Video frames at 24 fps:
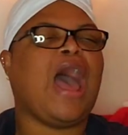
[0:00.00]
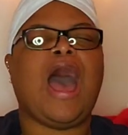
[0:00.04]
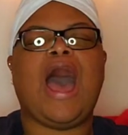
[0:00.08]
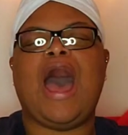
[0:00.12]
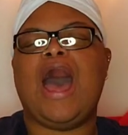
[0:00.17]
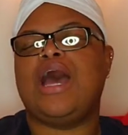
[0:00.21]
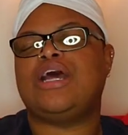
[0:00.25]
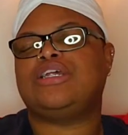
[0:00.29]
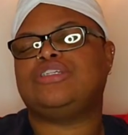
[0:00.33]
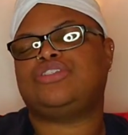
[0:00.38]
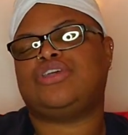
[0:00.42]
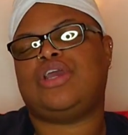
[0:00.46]

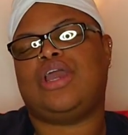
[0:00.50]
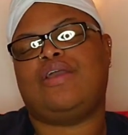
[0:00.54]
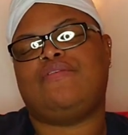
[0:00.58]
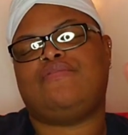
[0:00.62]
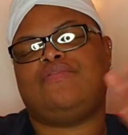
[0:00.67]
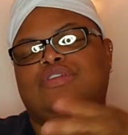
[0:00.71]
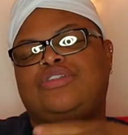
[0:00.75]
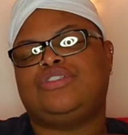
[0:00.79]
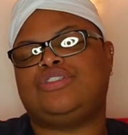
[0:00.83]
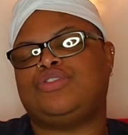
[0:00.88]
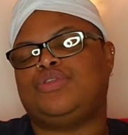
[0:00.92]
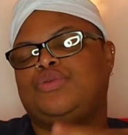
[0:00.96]
i'll drive
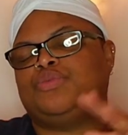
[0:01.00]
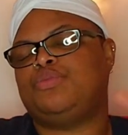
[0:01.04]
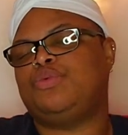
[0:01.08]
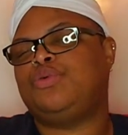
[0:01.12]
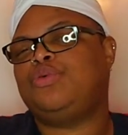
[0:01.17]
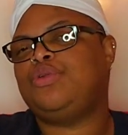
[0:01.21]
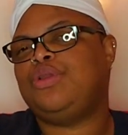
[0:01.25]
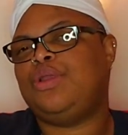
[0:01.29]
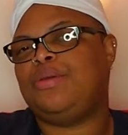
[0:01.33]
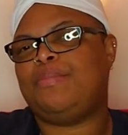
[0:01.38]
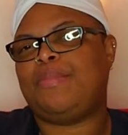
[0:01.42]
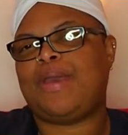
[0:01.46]
you to the
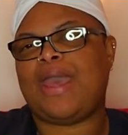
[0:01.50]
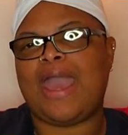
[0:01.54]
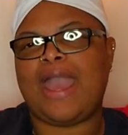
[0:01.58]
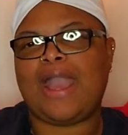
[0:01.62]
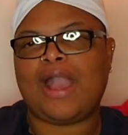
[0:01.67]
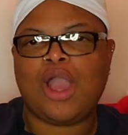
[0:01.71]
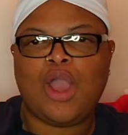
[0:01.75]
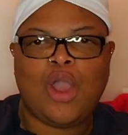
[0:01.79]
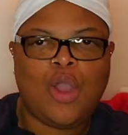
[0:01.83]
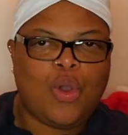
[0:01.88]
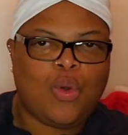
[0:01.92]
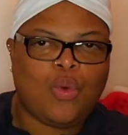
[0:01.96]
moon and
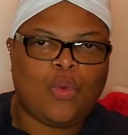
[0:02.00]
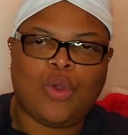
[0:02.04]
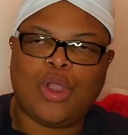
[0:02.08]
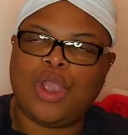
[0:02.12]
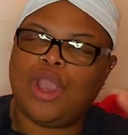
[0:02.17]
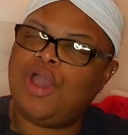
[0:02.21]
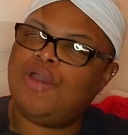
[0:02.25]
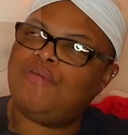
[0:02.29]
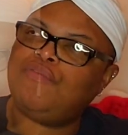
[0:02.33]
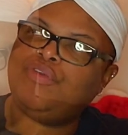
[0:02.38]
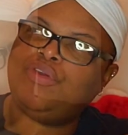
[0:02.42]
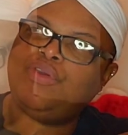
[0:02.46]
back
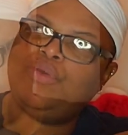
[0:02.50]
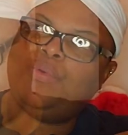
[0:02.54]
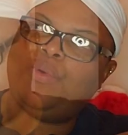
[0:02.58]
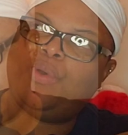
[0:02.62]
wherever you